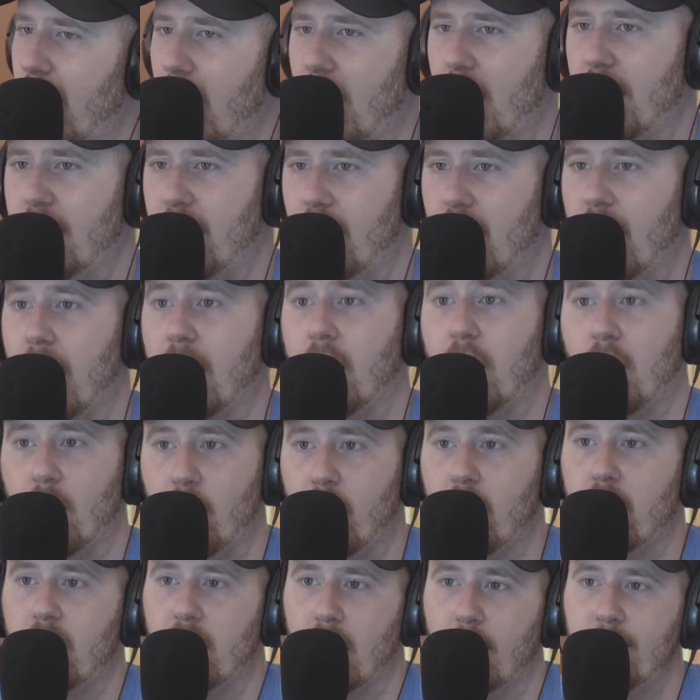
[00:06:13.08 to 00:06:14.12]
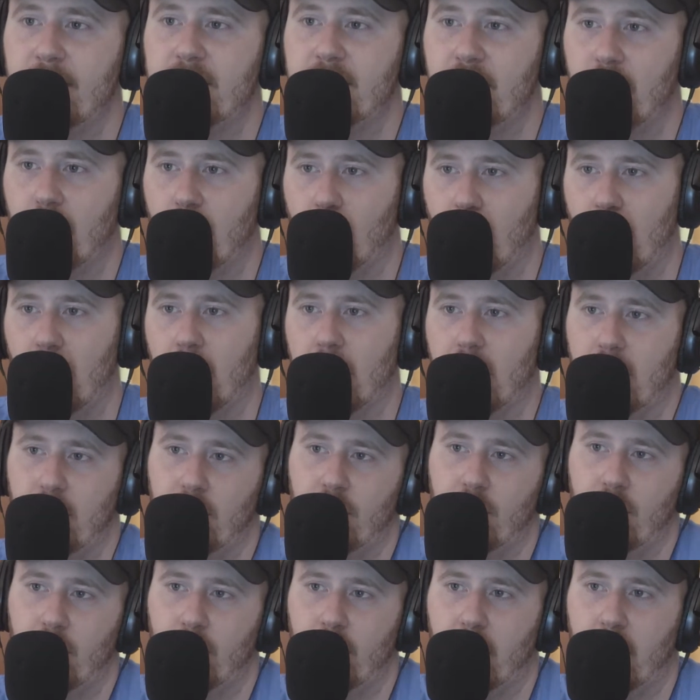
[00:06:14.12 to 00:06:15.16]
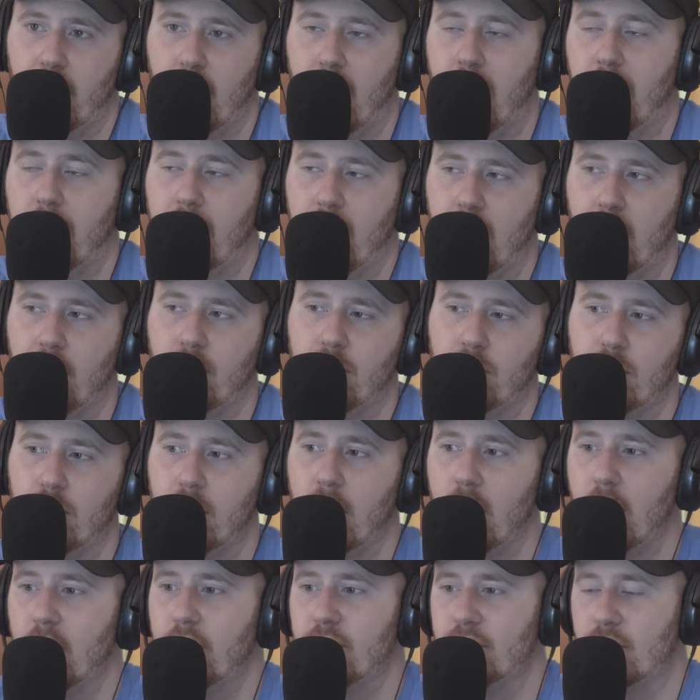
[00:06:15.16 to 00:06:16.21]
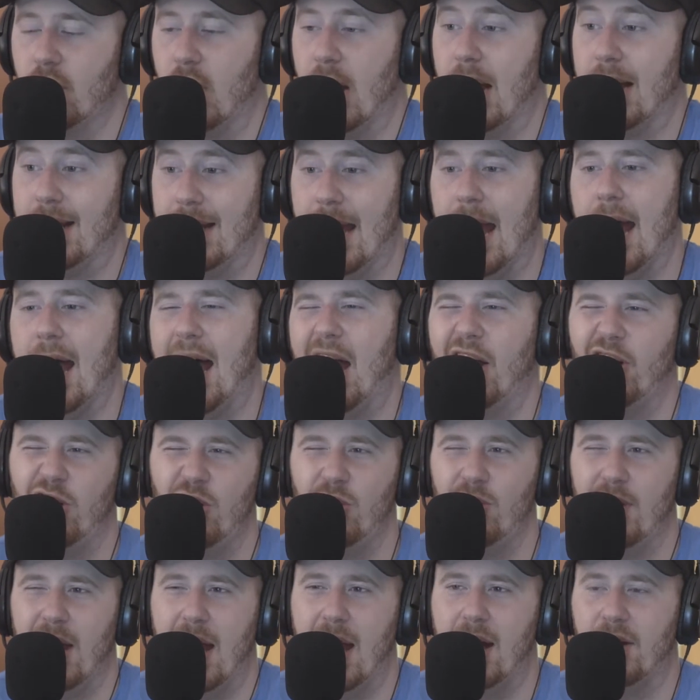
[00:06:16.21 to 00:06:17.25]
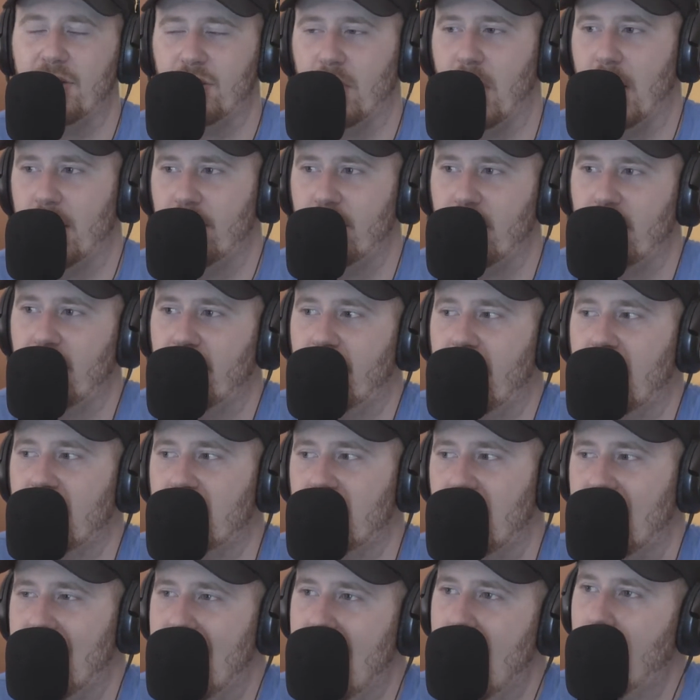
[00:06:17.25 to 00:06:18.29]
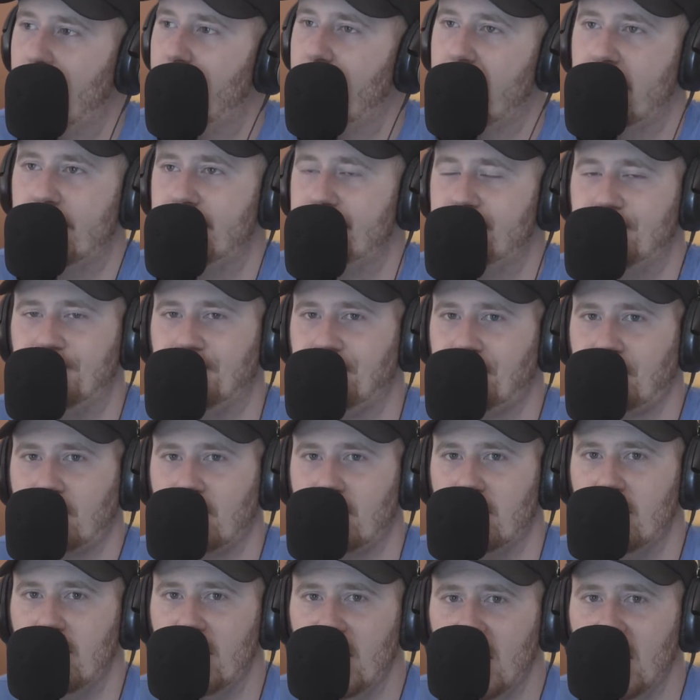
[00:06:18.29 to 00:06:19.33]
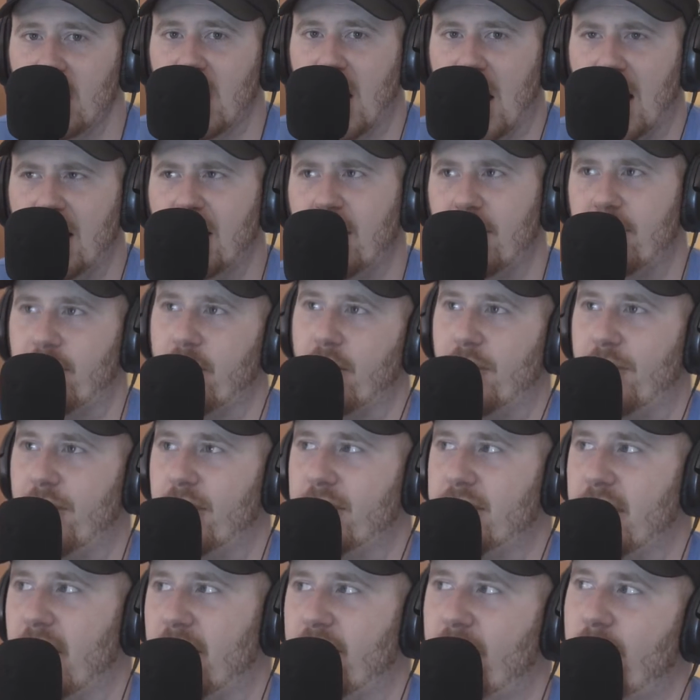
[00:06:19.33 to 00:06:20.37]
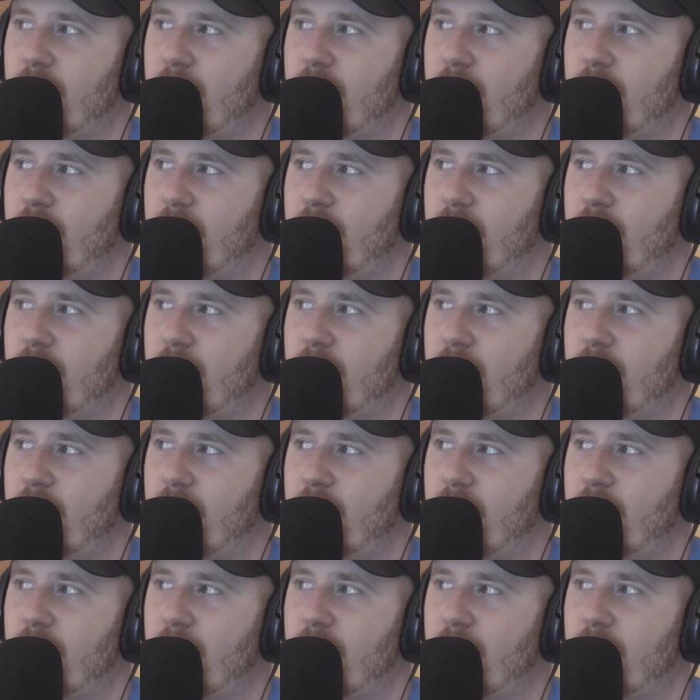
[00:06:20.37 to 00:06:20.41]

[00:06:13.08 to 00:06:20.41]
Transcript: Right. They're like, oh, well, let me see your work. Can yeah. you do it or not? Yeah, cool. So like that, I knew that. So I took advantage of that. But I did for the first like